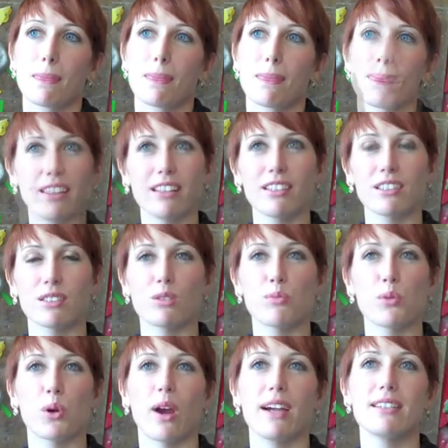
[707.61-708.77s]
But I think
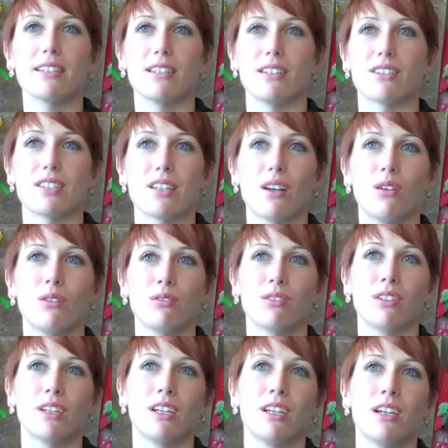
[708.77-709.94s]
surprising yourself.
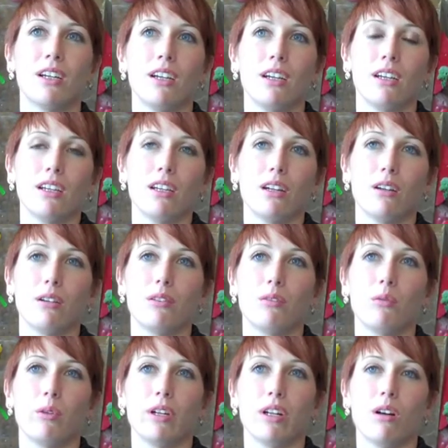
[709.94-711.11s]
You know,
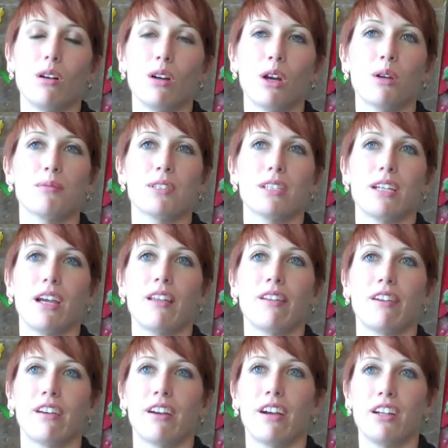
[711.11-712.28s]
when it all comes
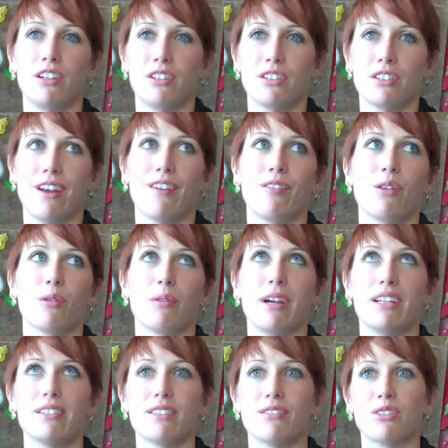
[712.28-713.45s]
together and you just have the
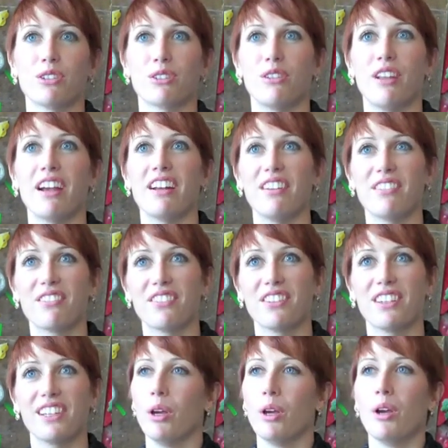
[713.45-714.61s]
race of your life.
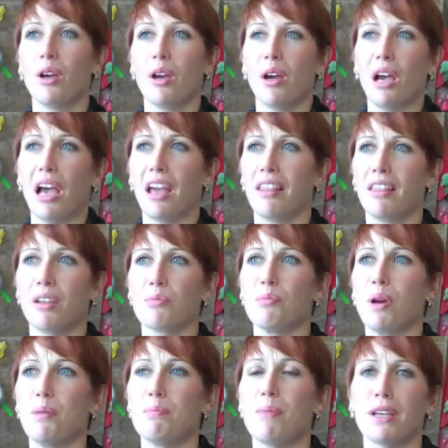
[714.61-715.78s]
I think
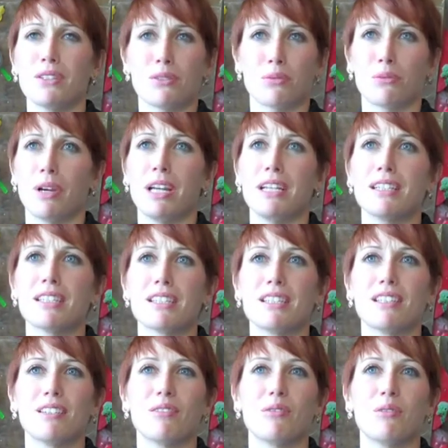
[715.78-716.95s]
my best race
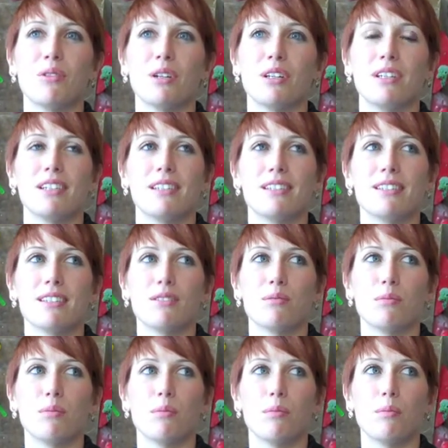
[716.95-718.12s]
was
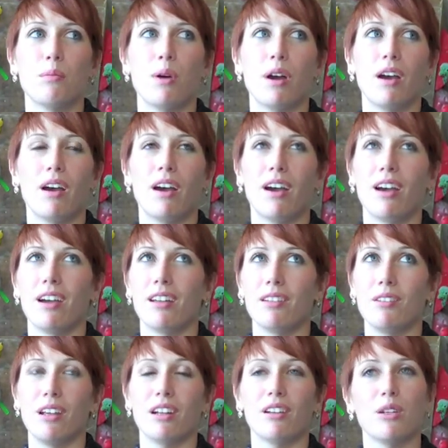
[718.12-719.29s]

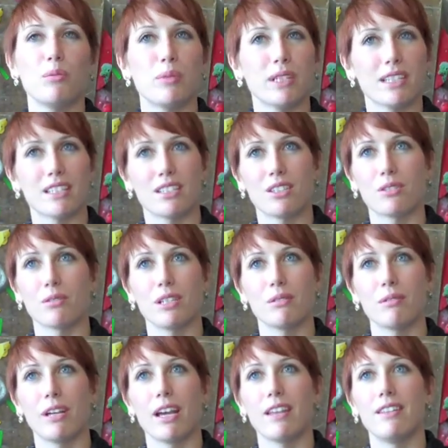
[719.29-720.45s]
an Olympic distance race we had